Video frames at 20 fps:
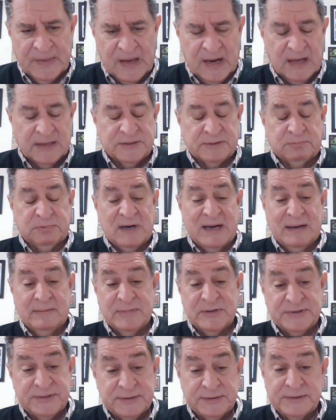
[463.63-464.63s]
God's
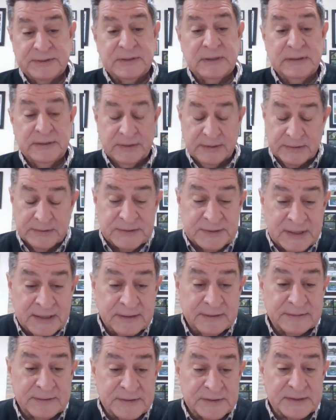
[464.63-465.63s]
promises, he can
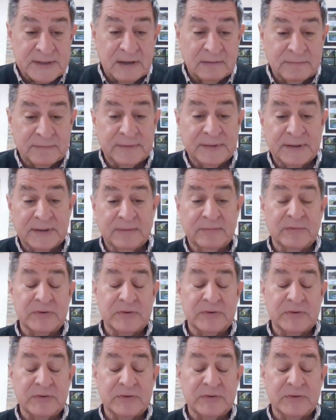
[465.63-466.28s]
take the suffering